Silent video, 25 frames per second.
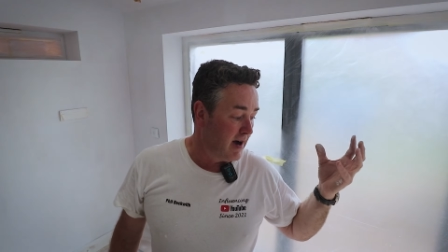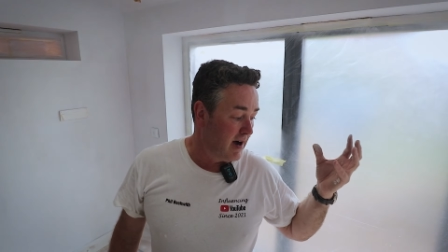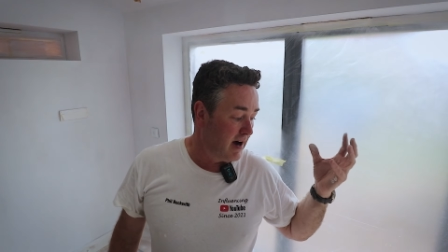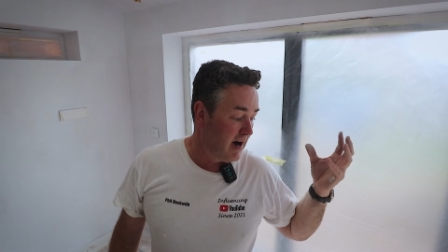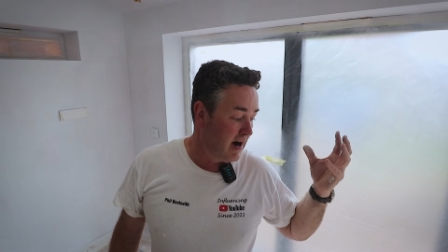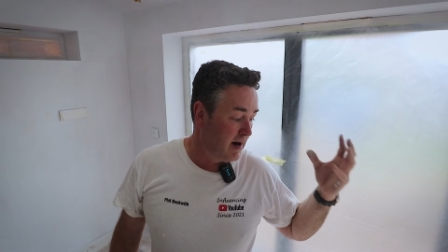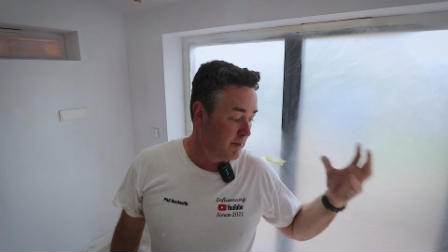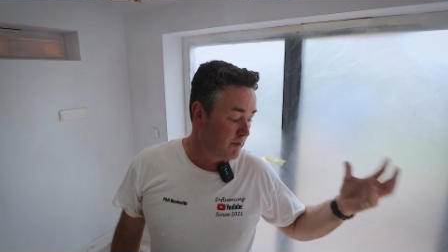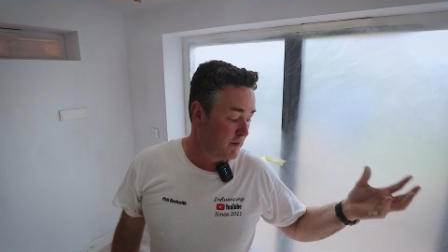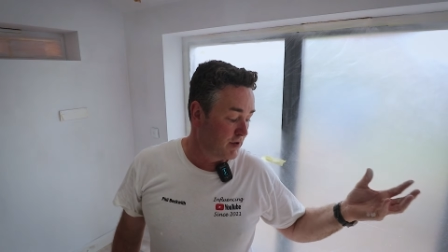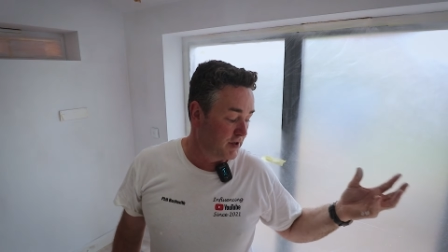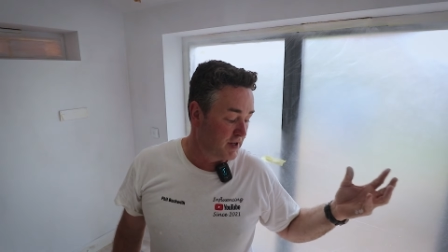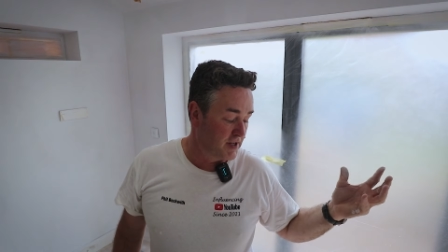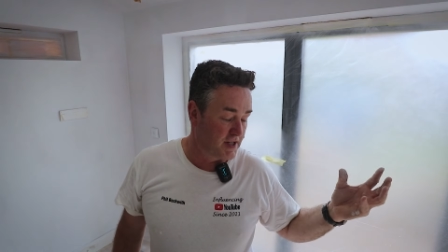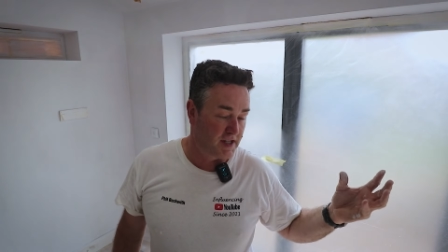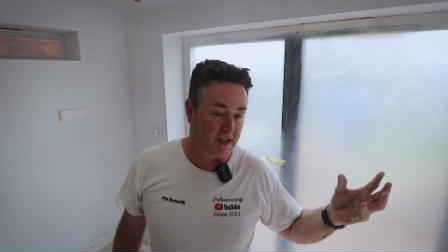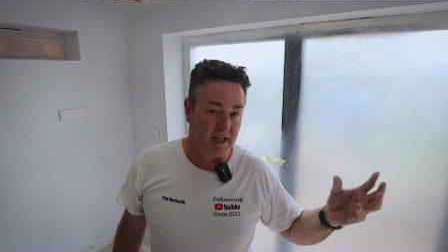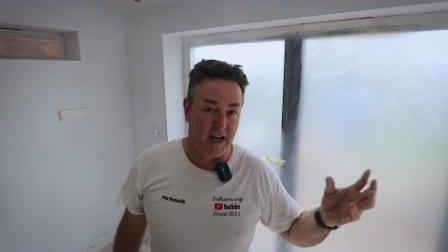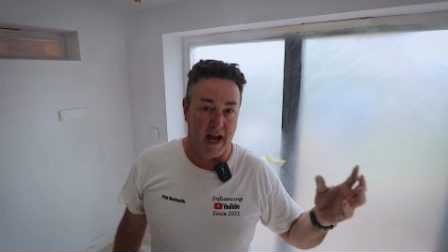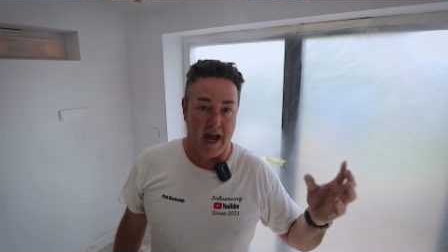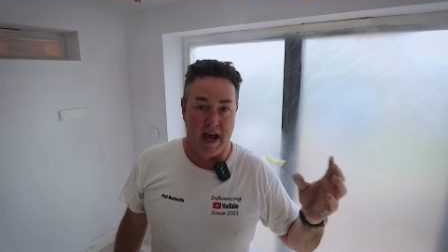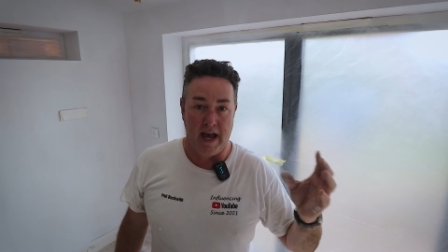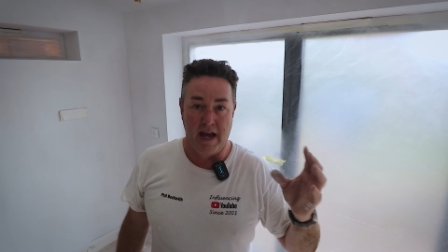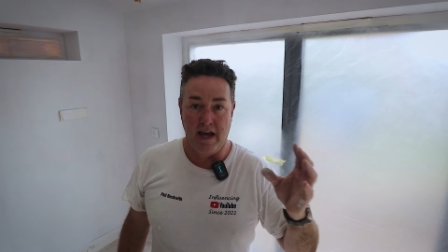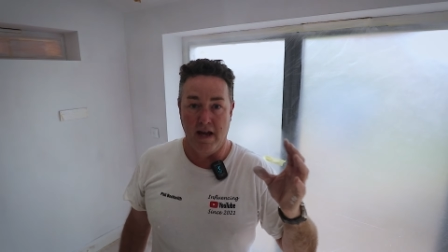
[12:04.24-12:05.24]
I'm going to
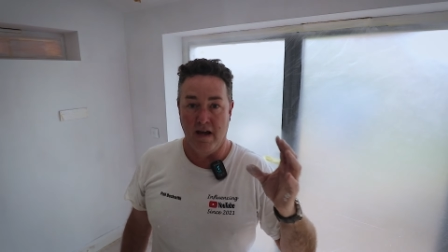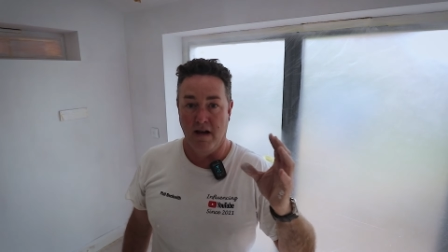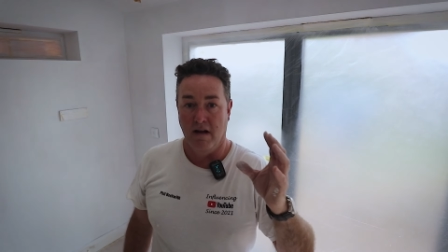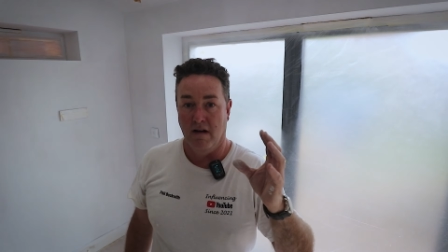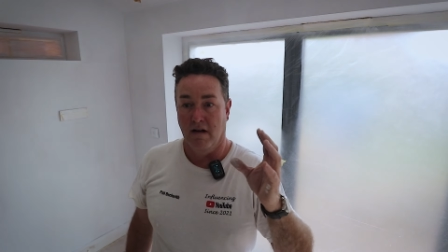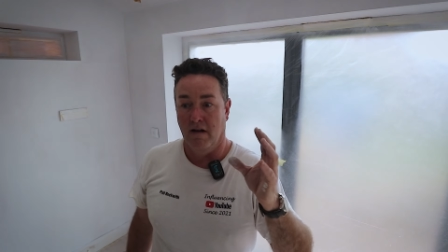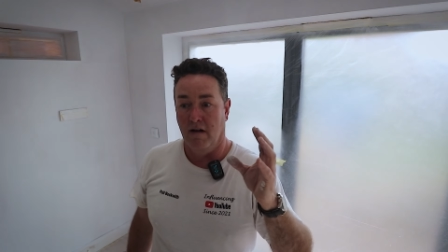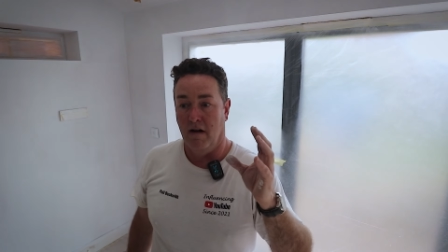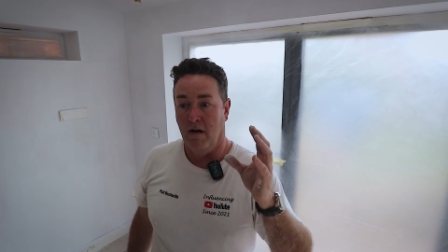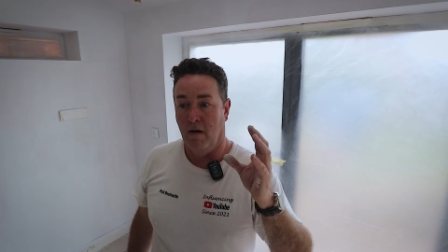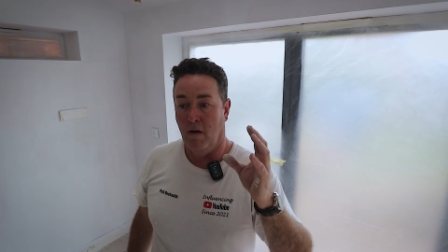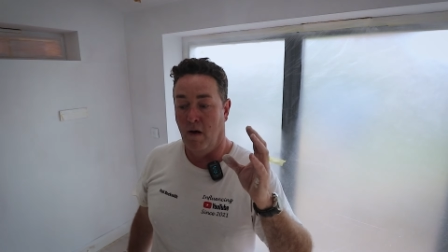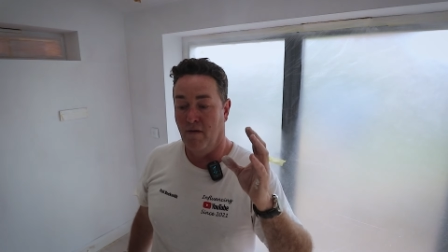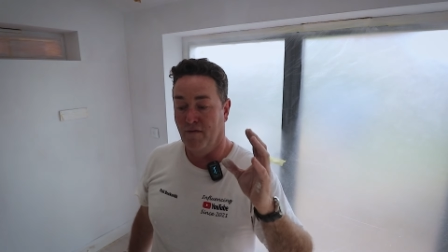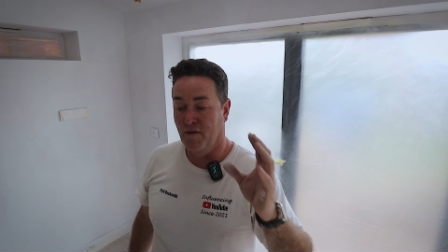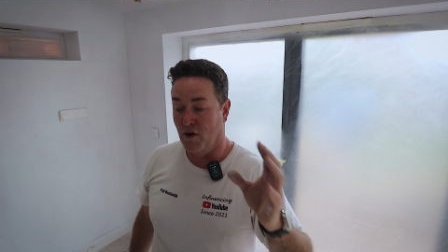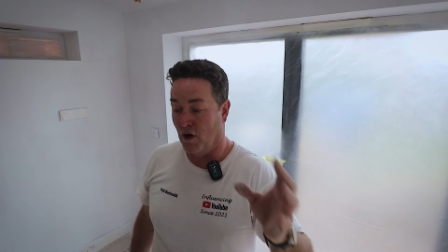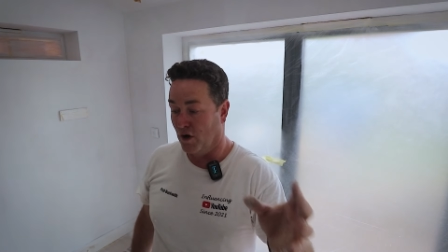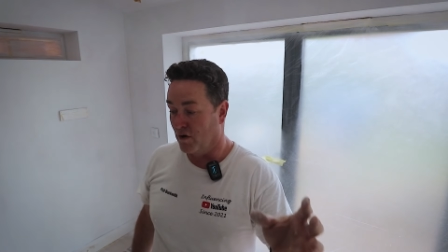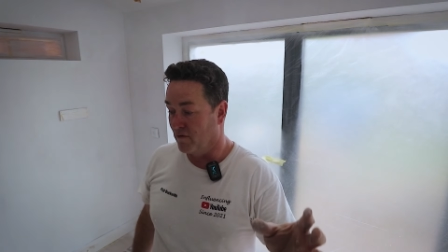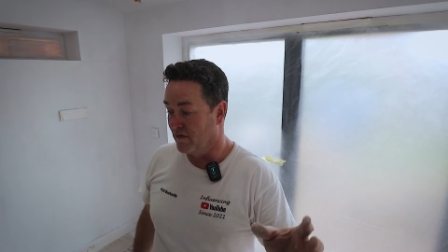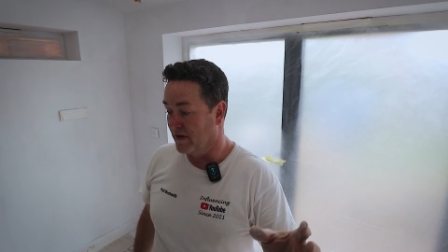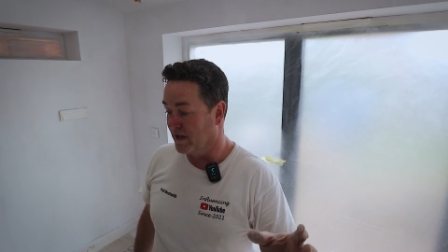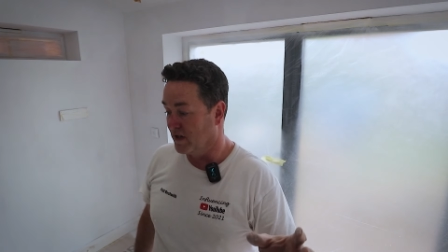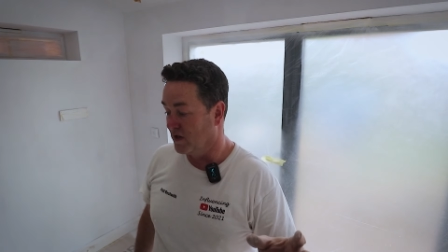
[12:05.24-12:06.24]
say I've
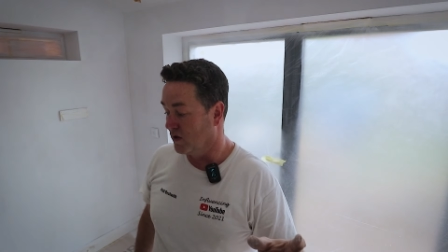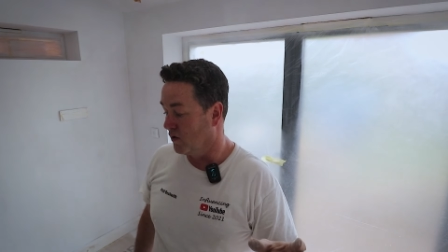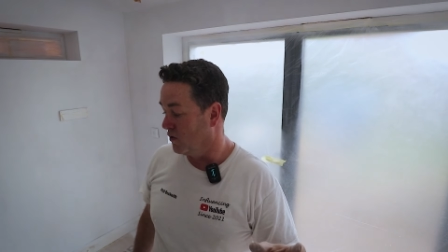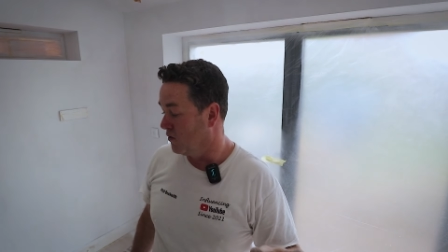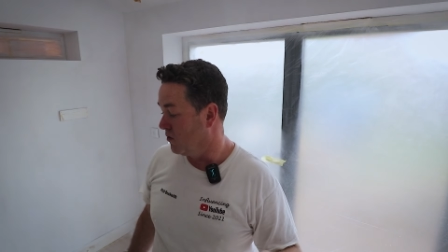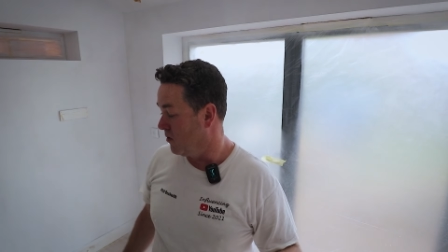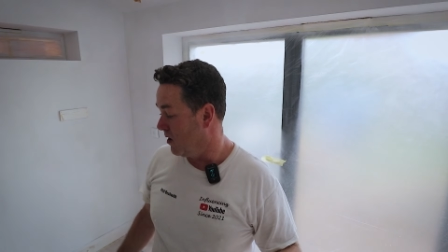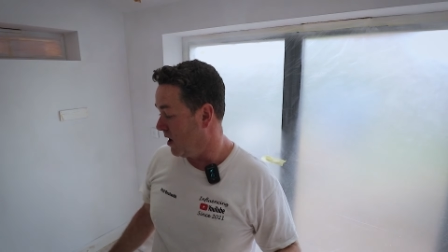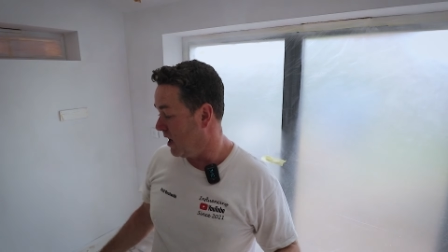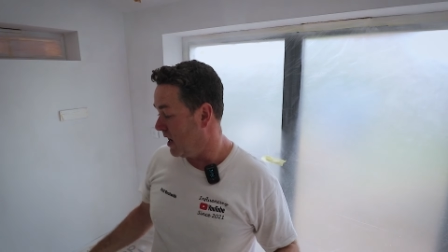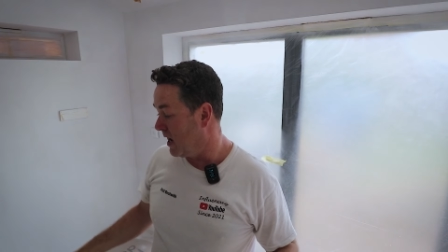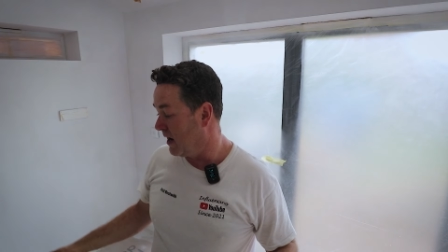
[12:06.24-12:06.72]
got a result.